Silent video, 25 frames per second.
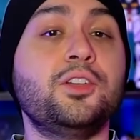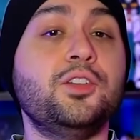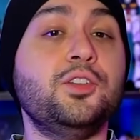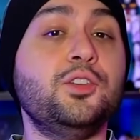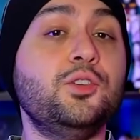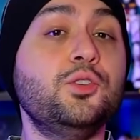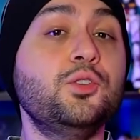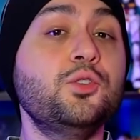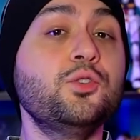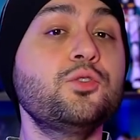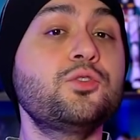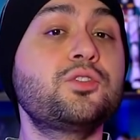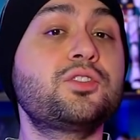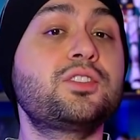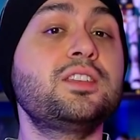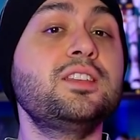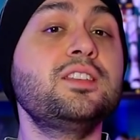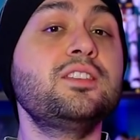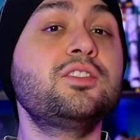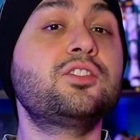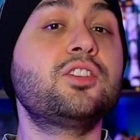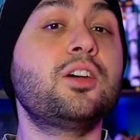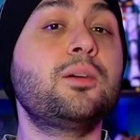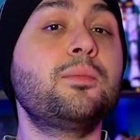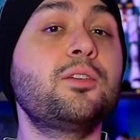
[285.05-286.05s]

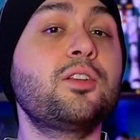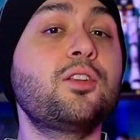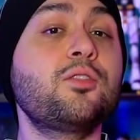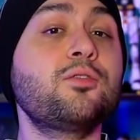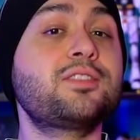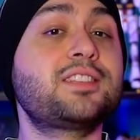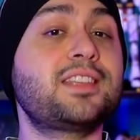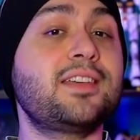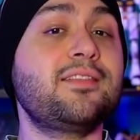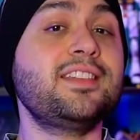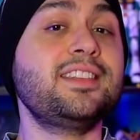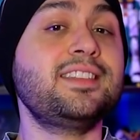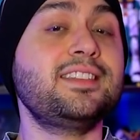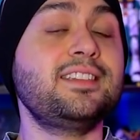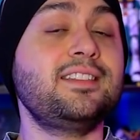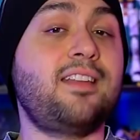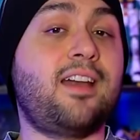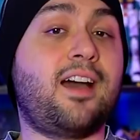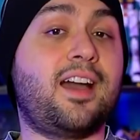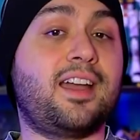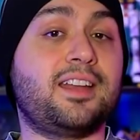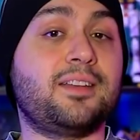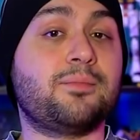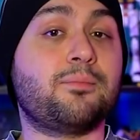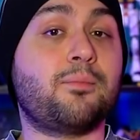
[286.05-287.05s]
UC-0079